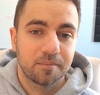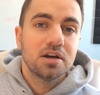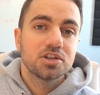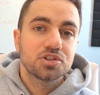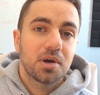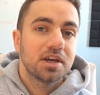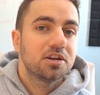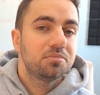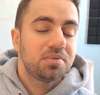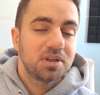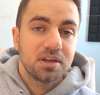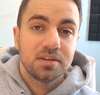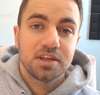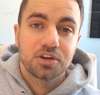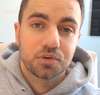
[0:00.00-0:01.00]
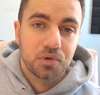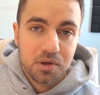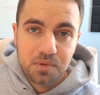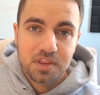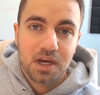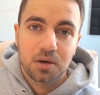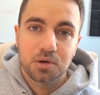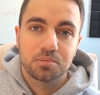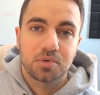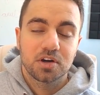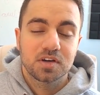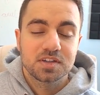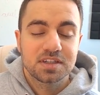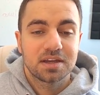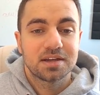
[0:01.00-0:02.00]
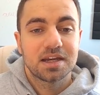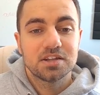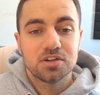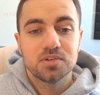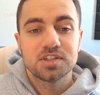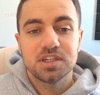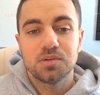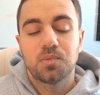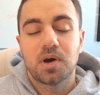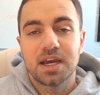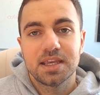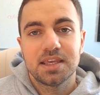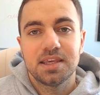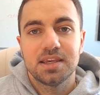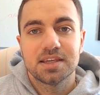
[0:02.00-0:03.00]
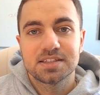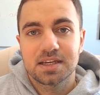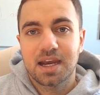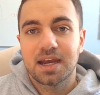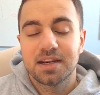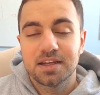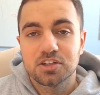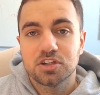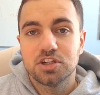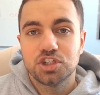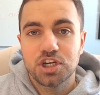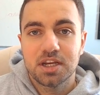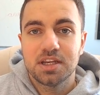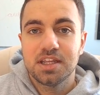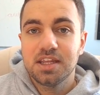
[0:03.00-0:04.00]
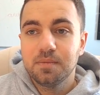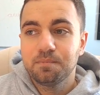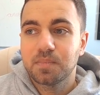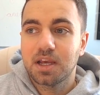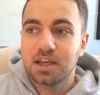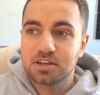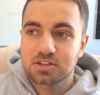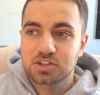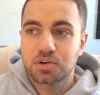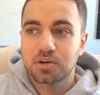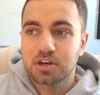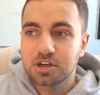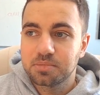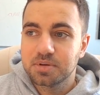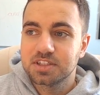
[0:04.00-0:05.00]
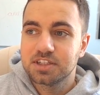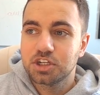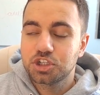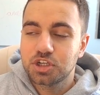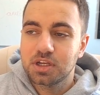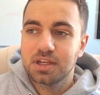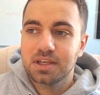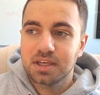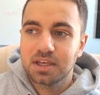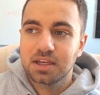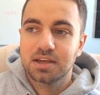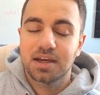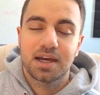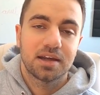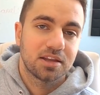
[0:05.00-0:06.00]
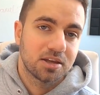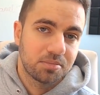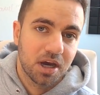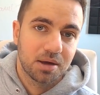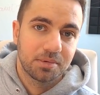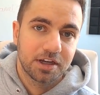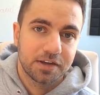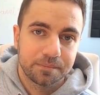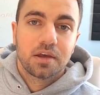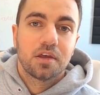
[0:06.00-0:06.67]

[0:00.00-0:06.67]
So I completely agree with Howard Marks, and I do see why he is adding to JD and started a position in Alibaba.